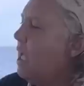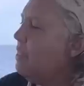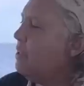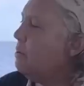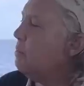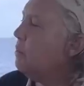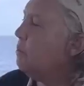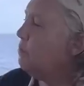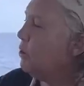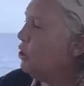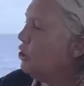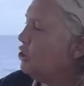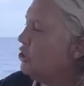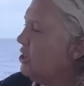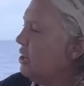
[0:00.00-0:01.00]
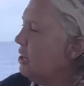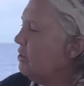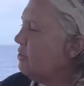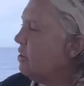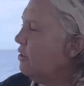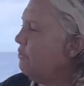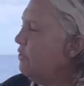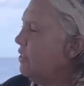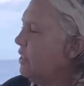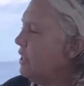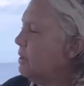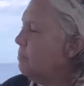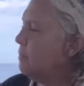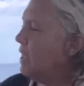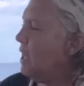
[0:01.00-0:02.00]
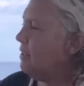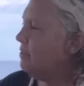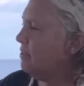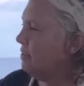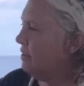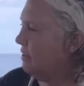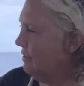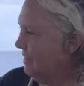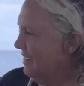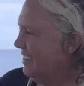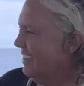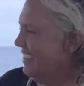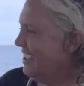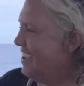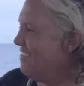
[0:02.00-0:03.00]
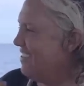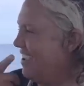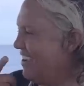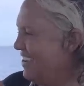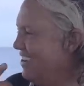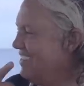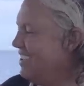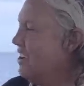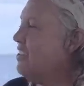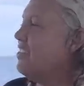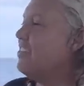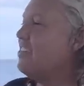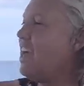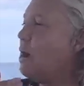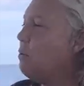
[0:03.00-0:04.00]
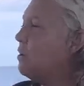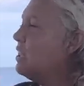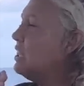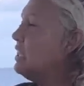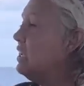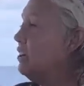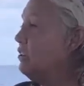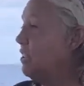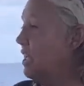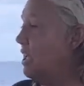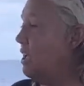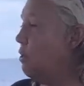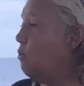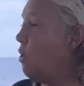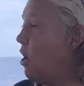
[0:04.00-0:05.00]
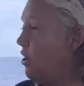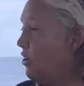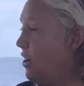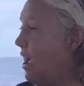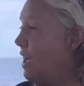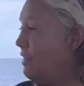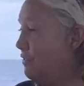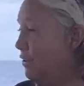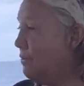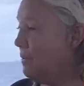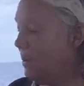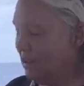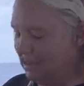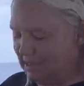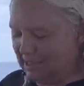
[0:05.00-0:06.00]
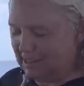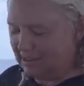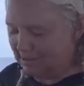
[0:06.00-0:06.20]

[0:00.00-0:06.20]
And then I'm going to purge it. It's going to feel like a blast of air in there. That will clear the water out of your regulator.